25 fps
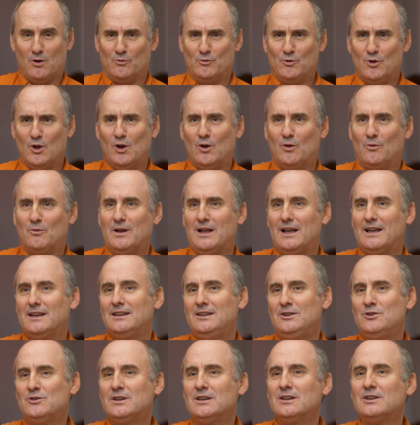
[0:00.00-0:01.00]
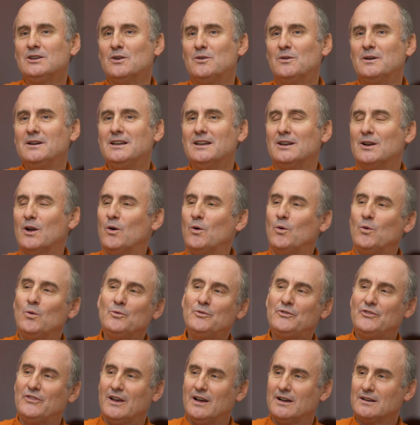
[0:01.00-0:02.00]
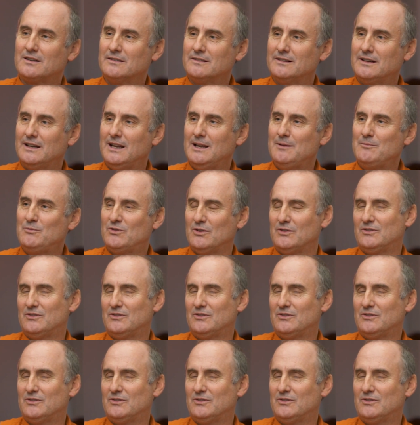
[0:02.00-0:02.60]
No. Well, you can go and get old soccer games.